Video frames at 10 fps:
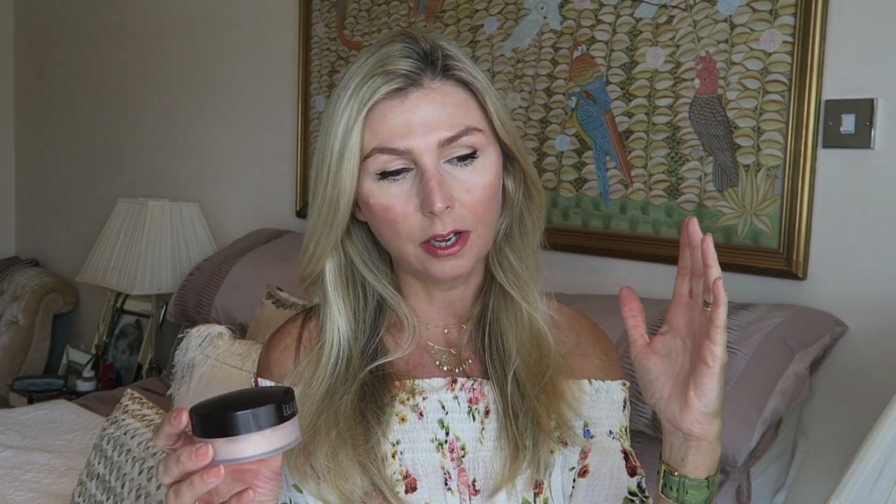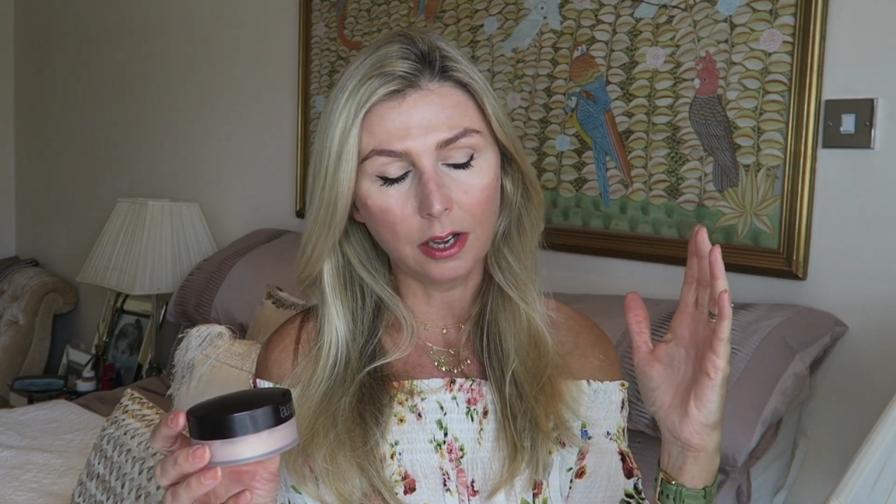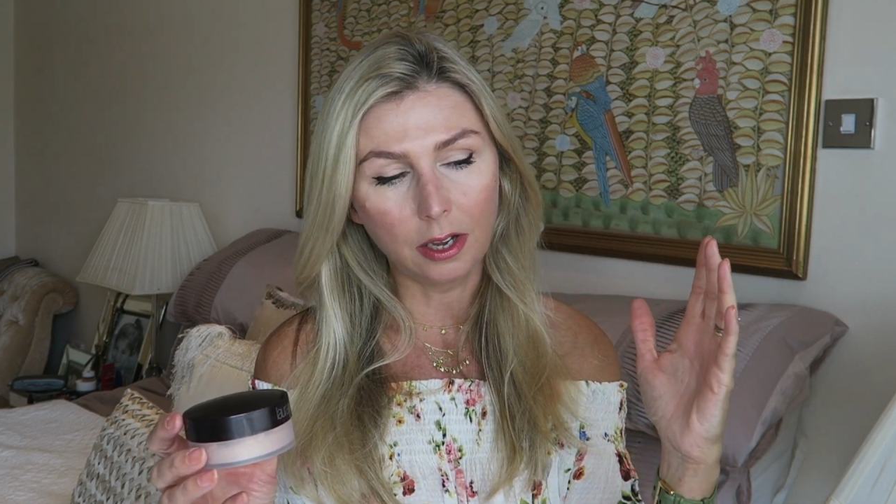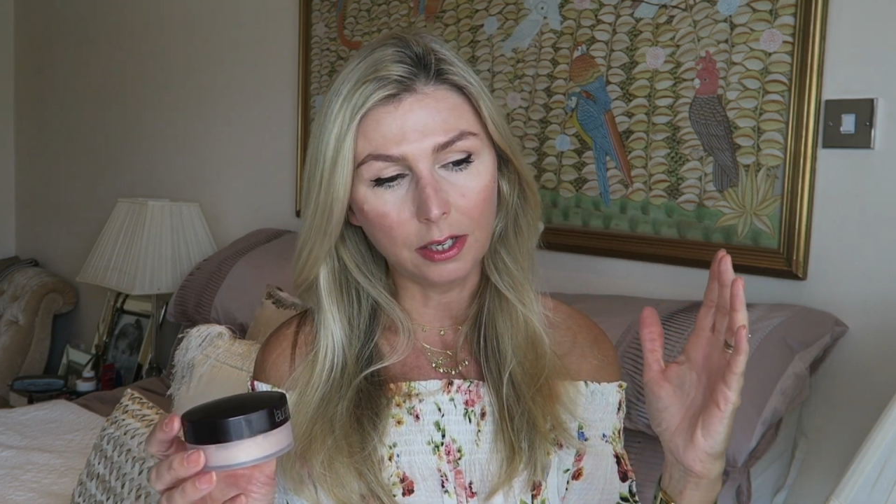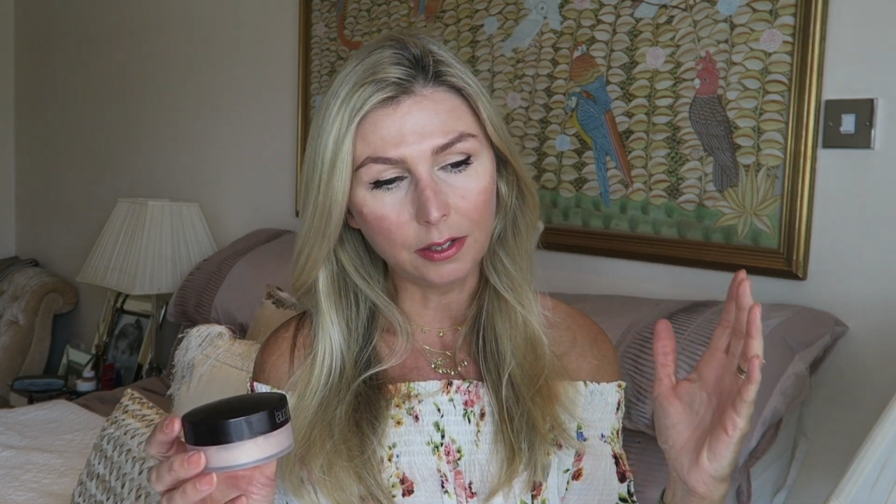
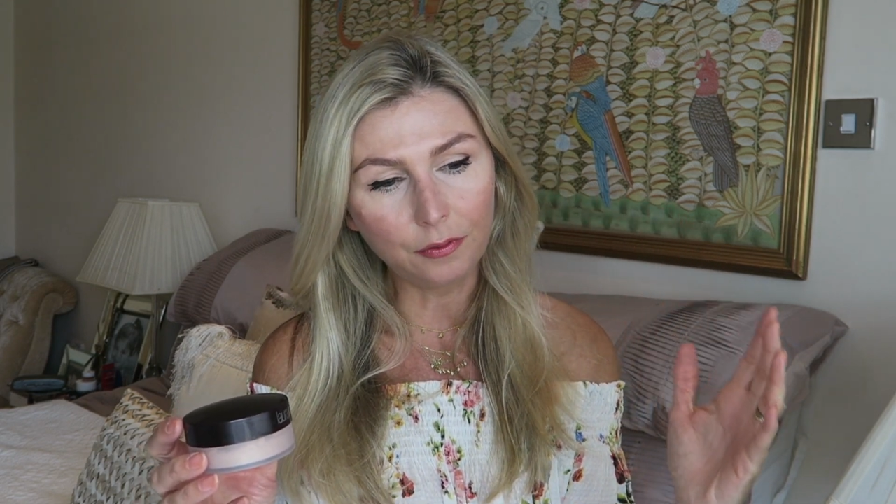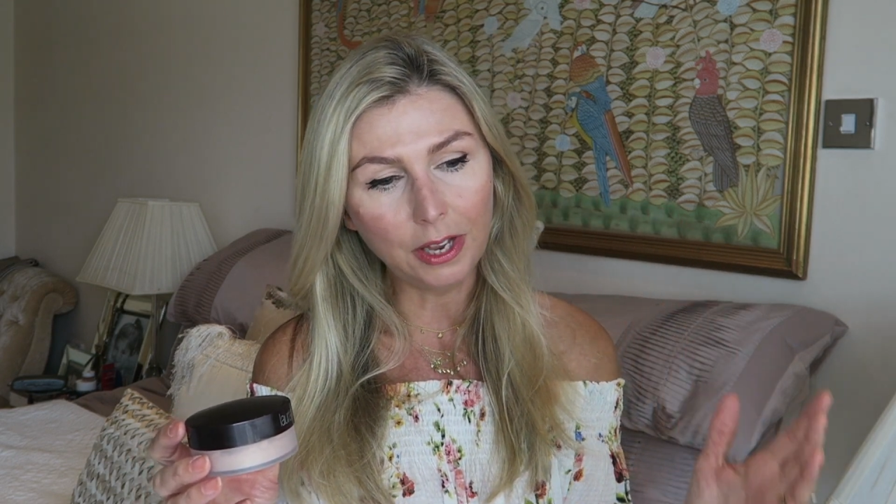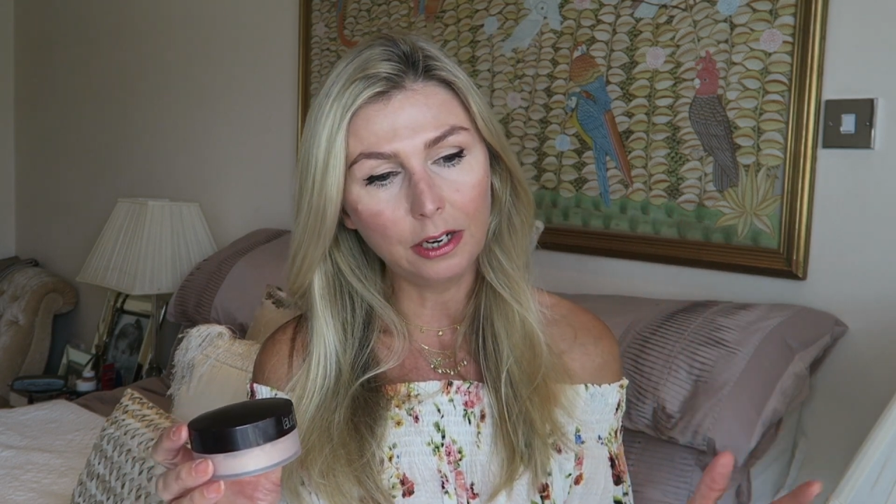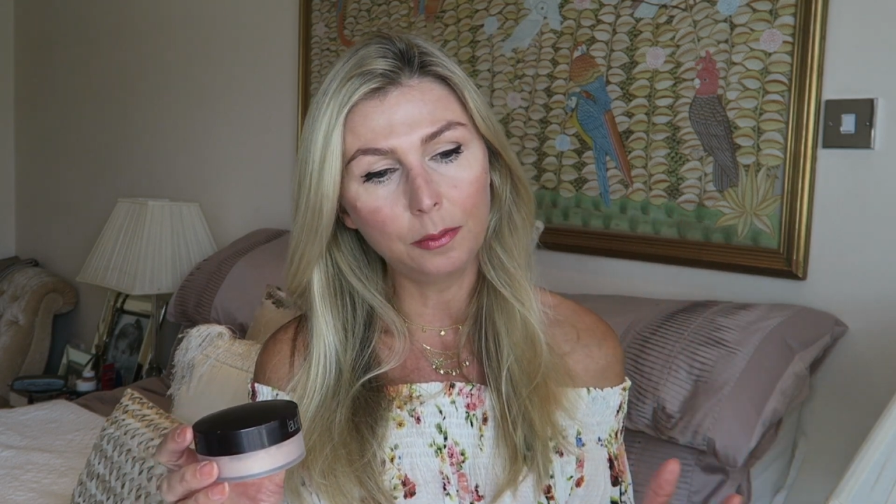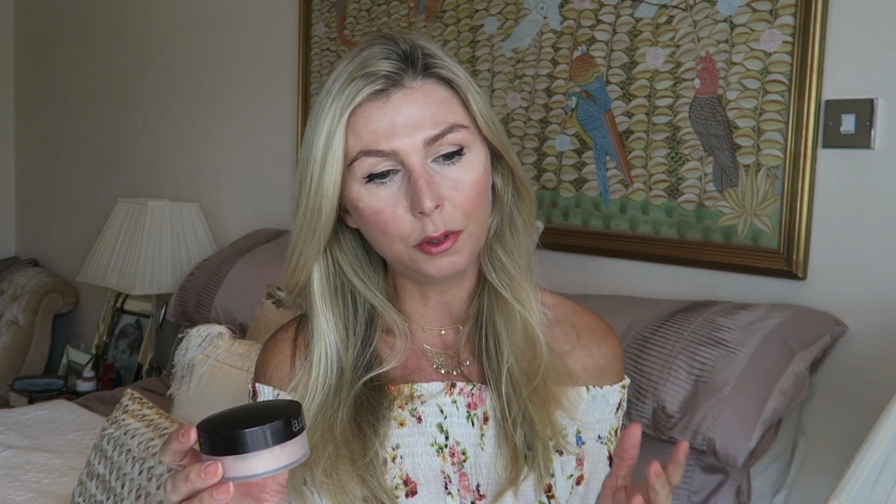
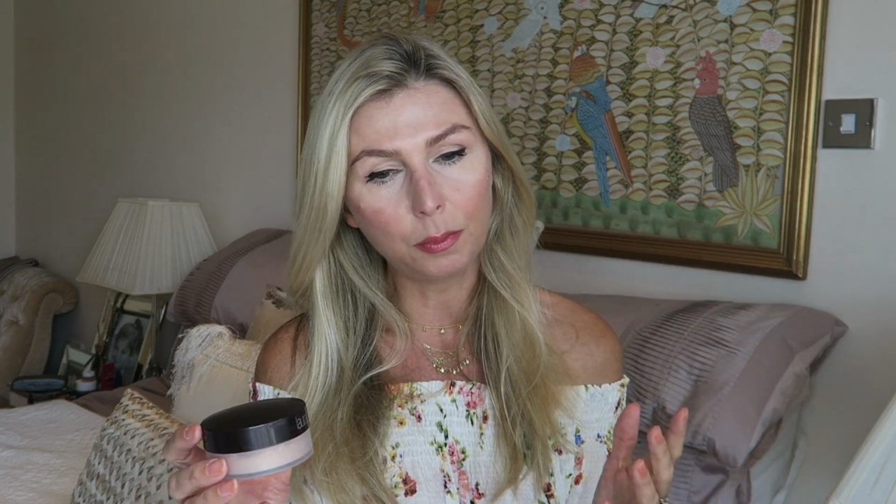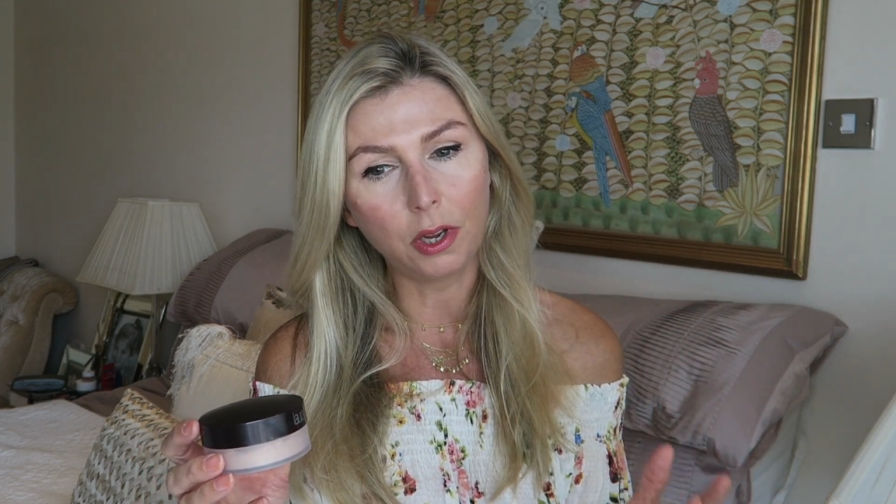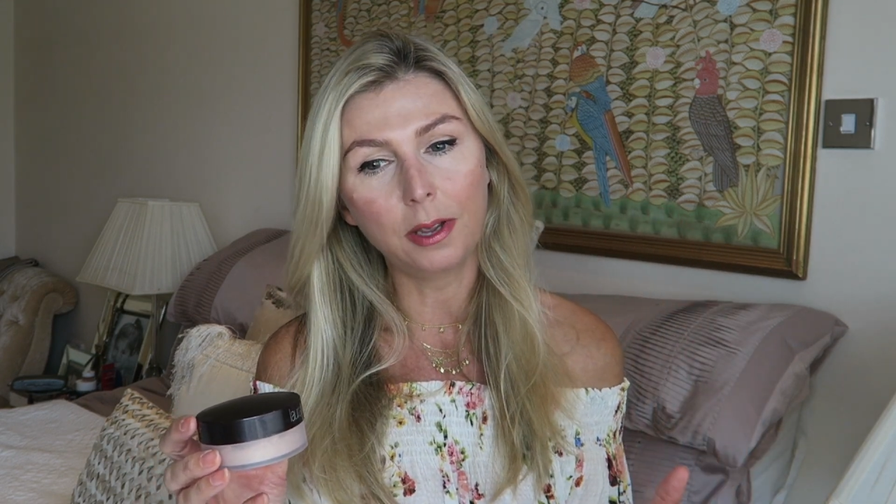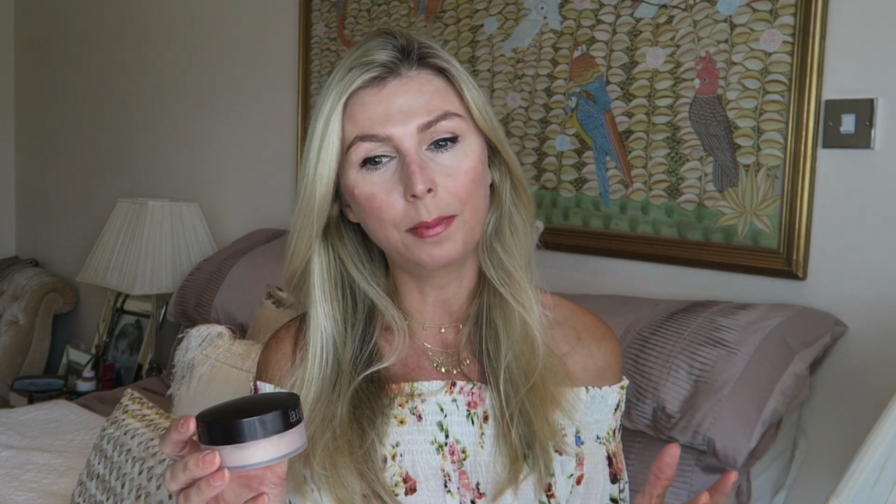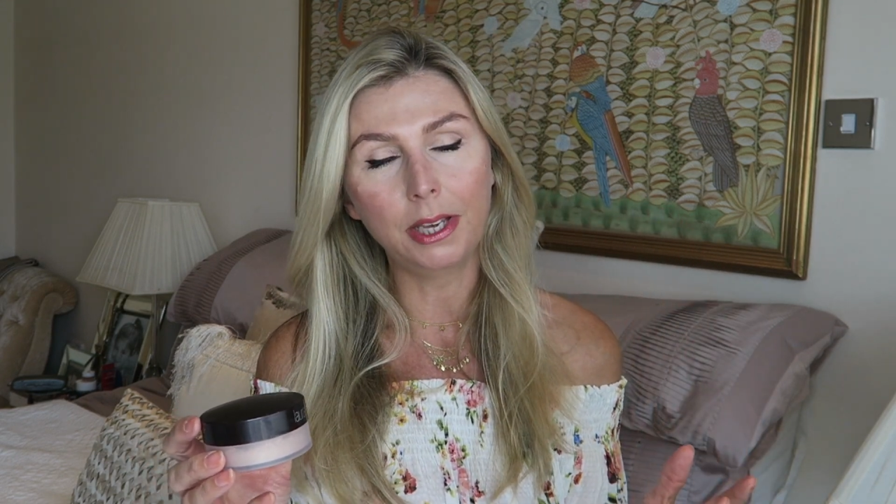developed by a